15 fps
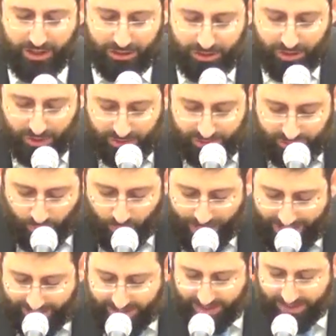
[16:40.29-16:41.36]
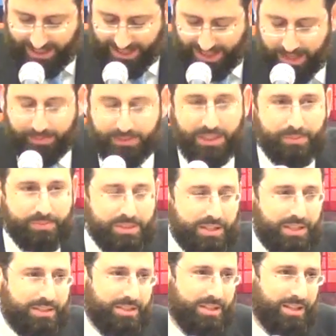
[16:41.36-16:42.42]
The Jews went to
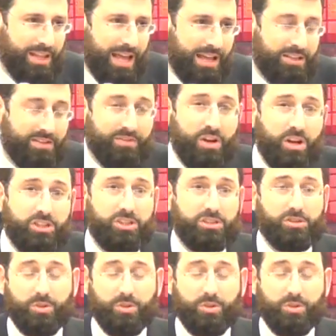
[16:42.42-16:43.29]
Egypt, into the land of Goshen.